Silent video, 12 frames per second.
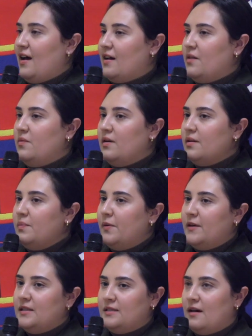And I want to
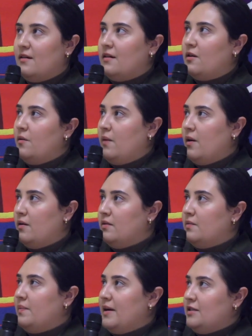point out a
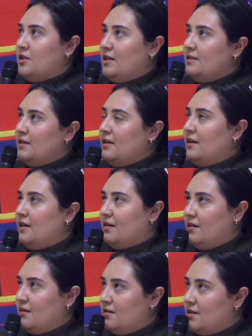quote by Jessie here
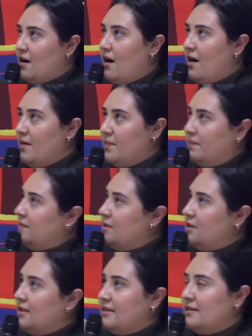at the top.
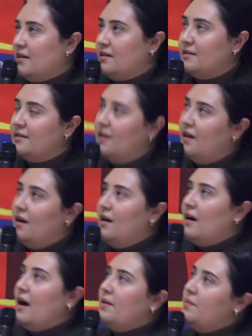She says, I